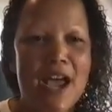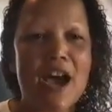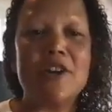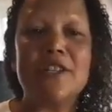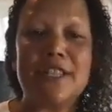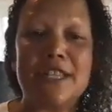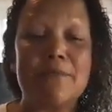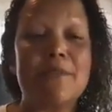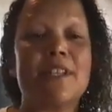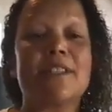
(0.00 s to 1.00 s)
Our
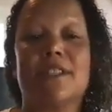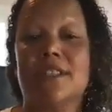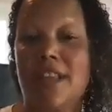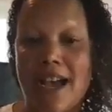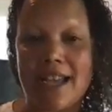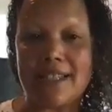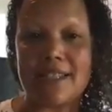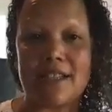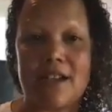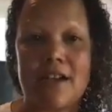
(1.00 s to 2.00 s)
team does a
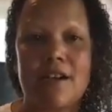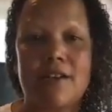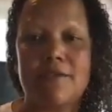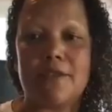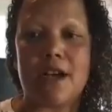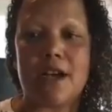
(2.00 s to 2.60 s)
lot of